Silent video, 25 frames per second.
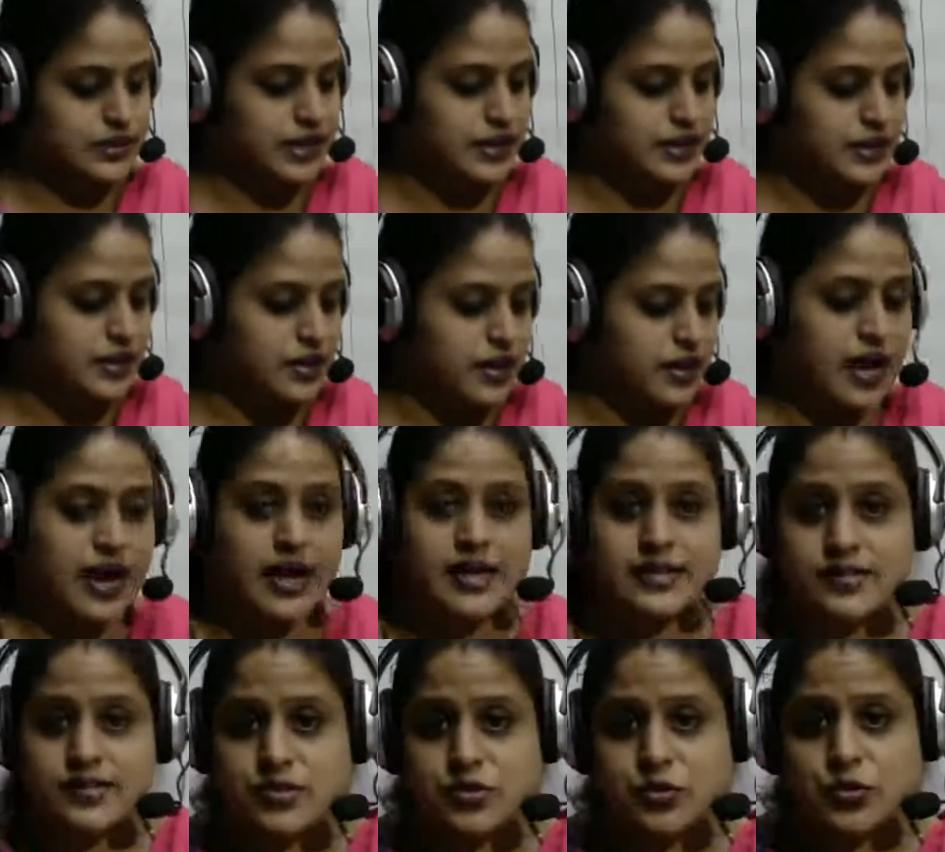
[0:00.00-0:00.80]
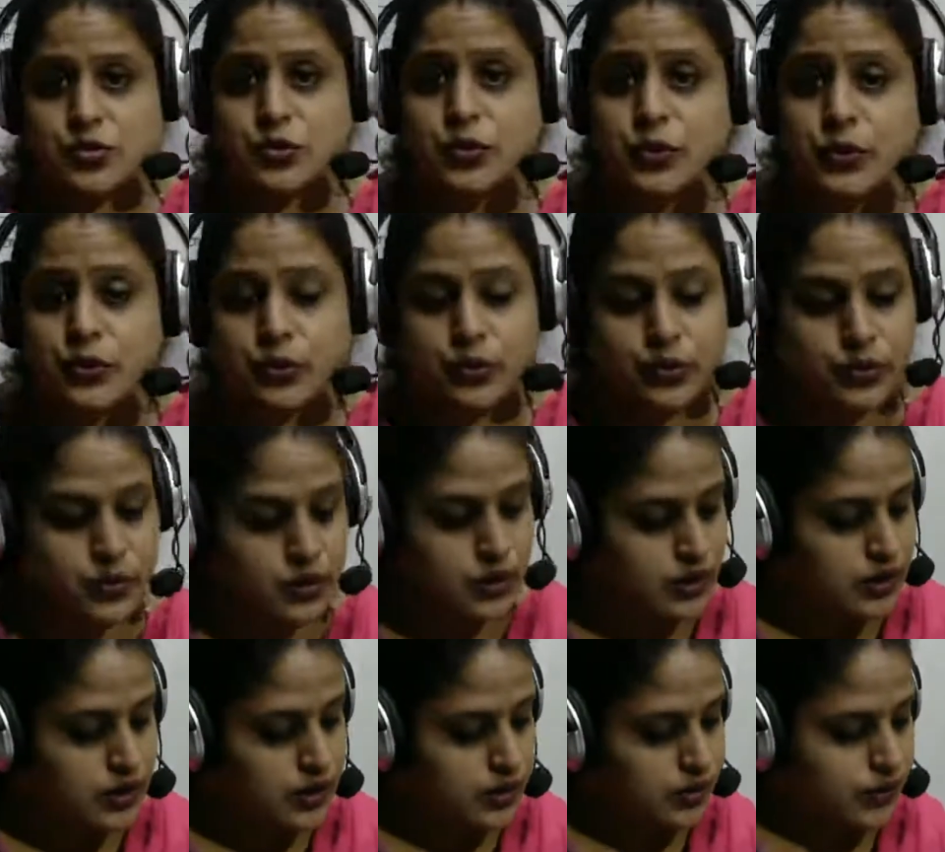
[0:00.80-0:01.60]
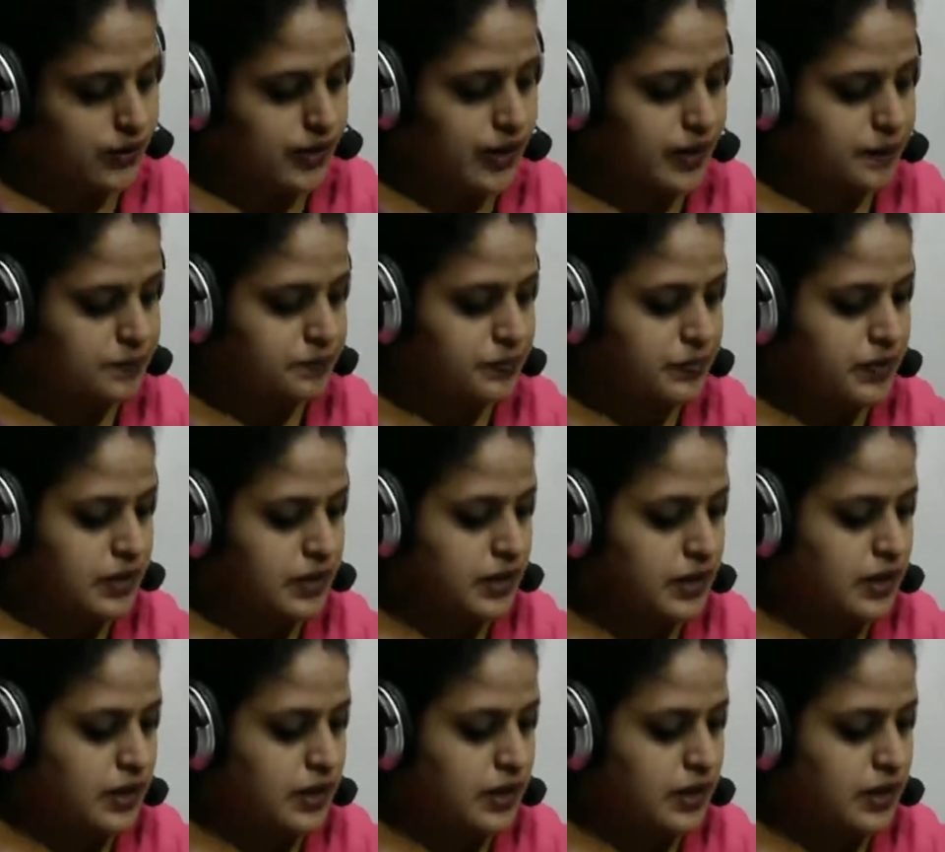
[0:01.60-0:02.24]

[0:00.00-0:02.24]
that he has to do. Okay.